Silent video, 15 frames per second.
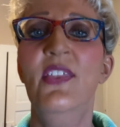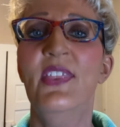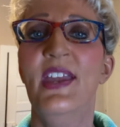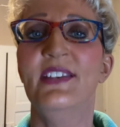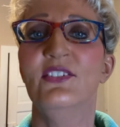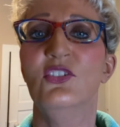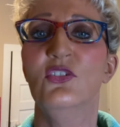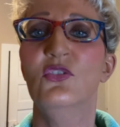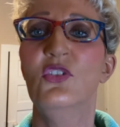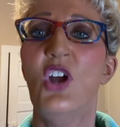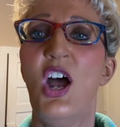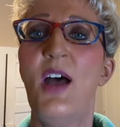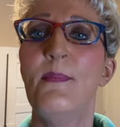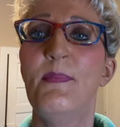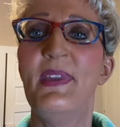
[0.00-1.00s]
They do
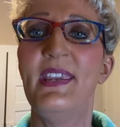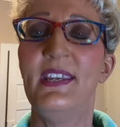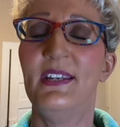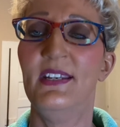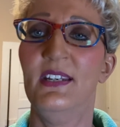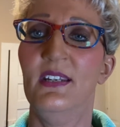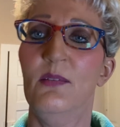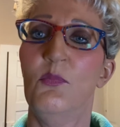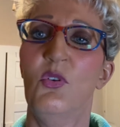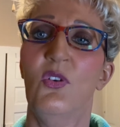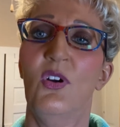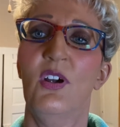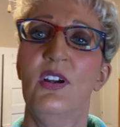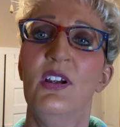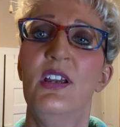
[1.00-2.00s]
not make it
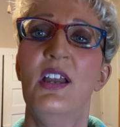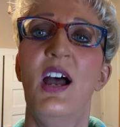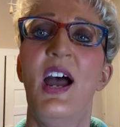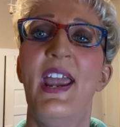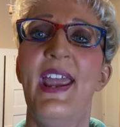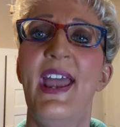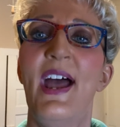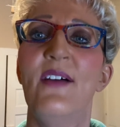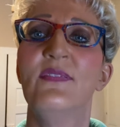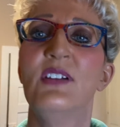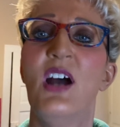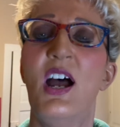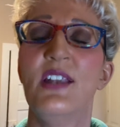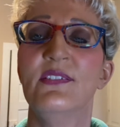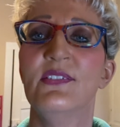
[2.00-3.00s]
anymore. I have
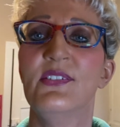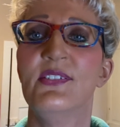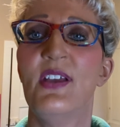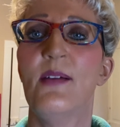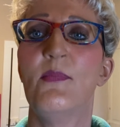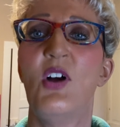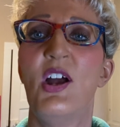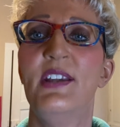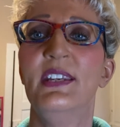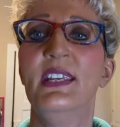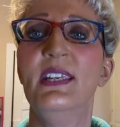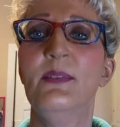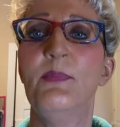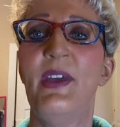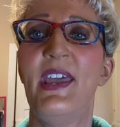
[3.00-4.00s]
gotten some on
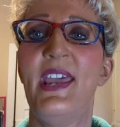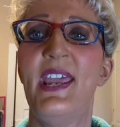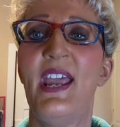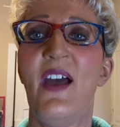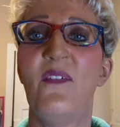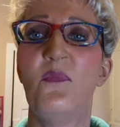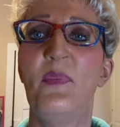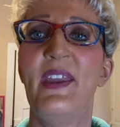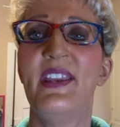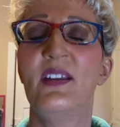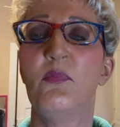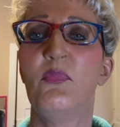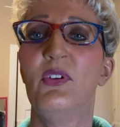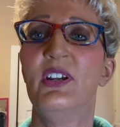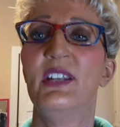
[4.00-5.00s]
eBay. I've paid a
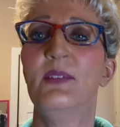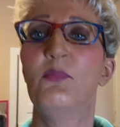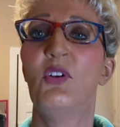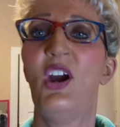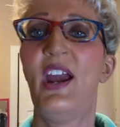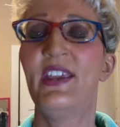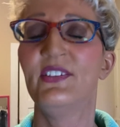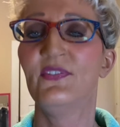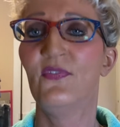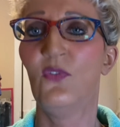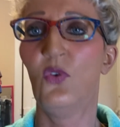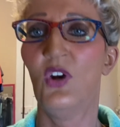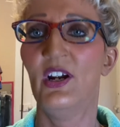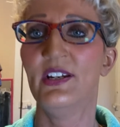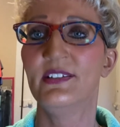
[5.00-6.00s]
pretty price
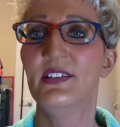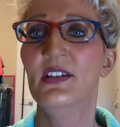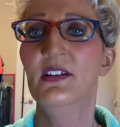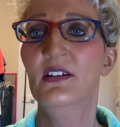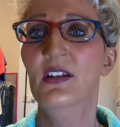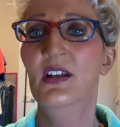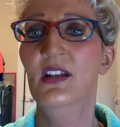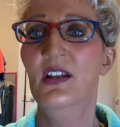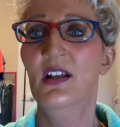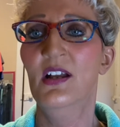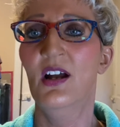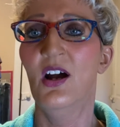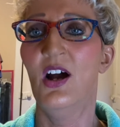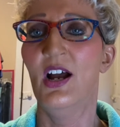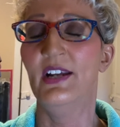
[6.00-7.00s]
for it
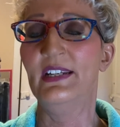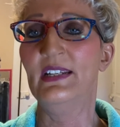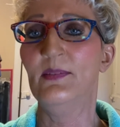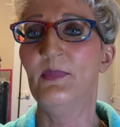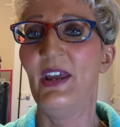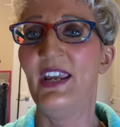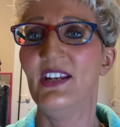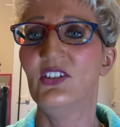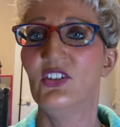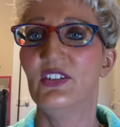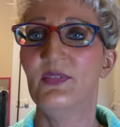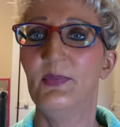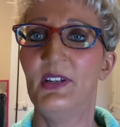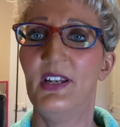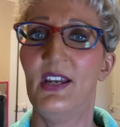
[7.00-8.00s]
on eBay
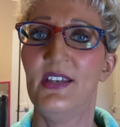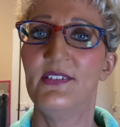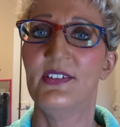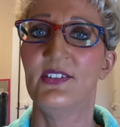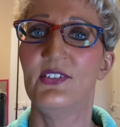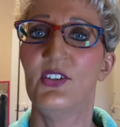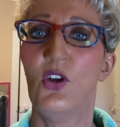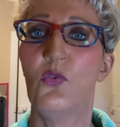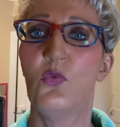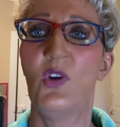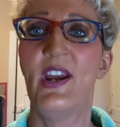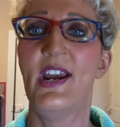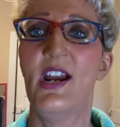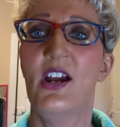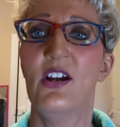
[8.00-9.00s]
just because it's so
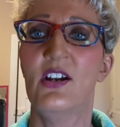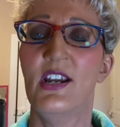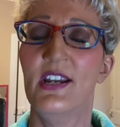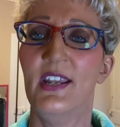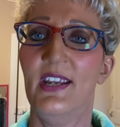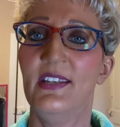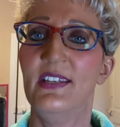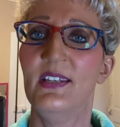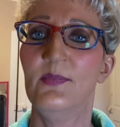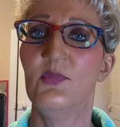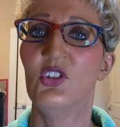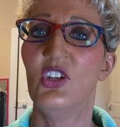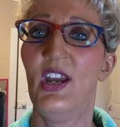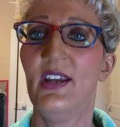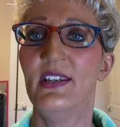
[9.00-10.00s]
rare and I keep
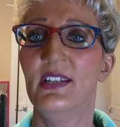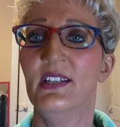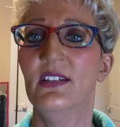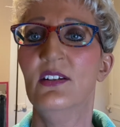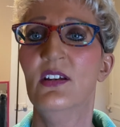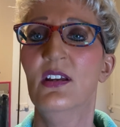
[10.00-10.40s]
checking.